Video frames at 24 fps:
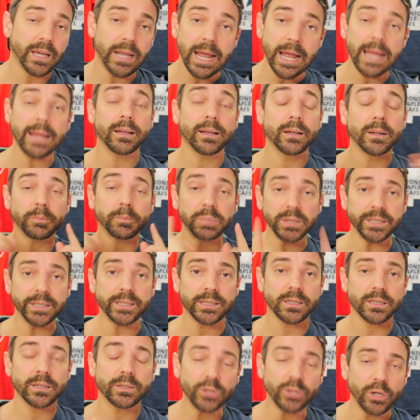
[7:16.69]
And hey,
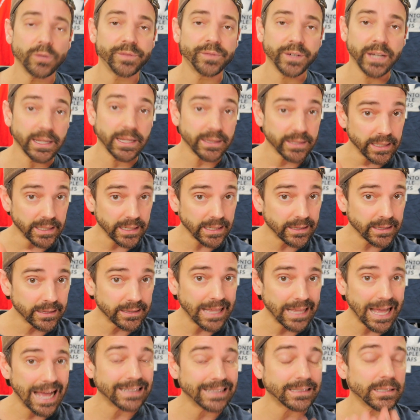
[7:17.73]
please don't forget to hit
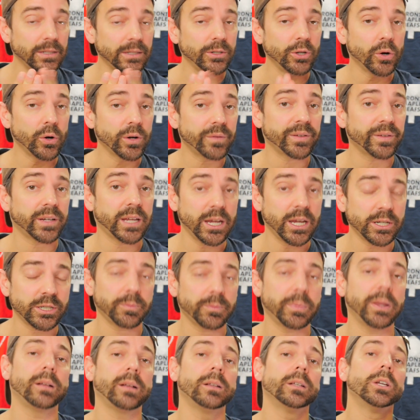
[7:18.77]
that notification
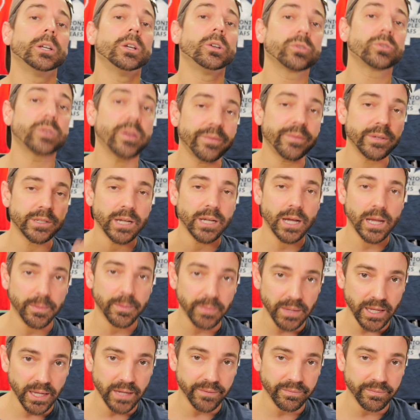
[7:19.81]
bell so every
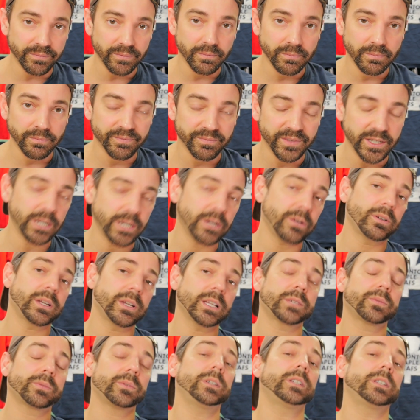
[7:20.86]
time a video
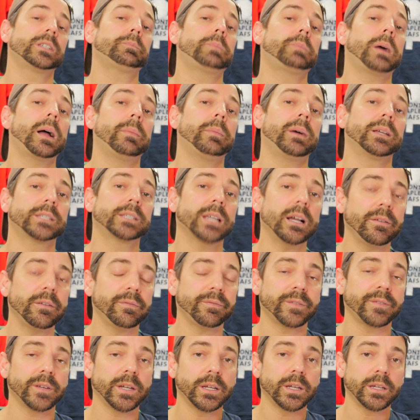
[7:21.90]
gets released by
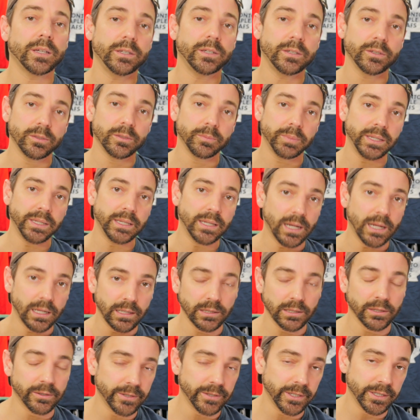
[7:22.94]
myself, you'll be
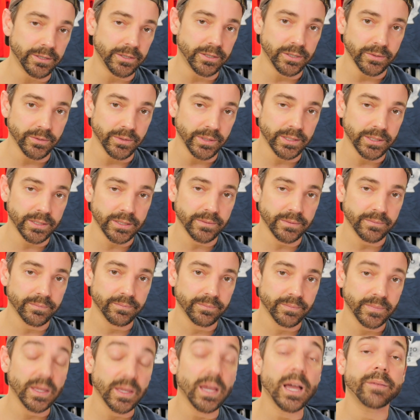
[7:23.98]
alerted to it.
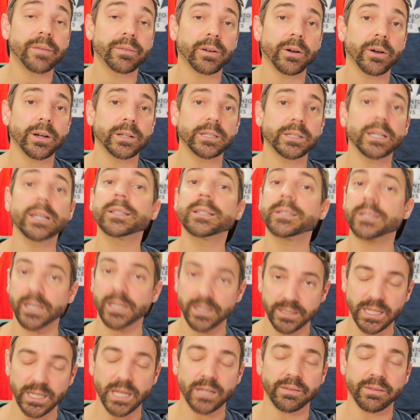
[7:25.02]
Have a great day. Stay
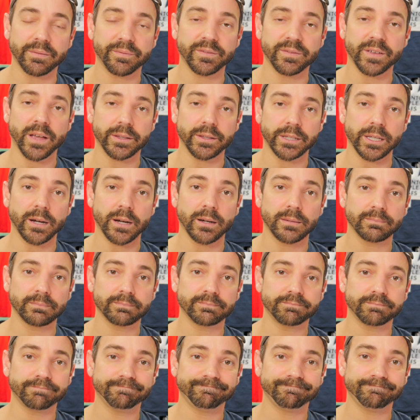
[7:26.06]
safe out there.
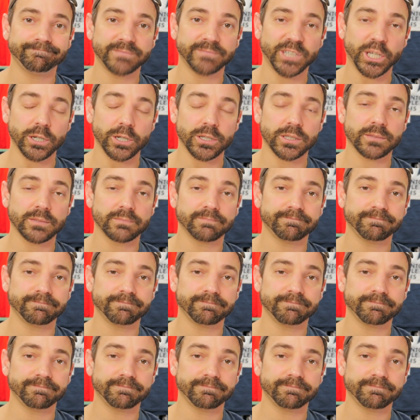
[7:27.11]
Cheers.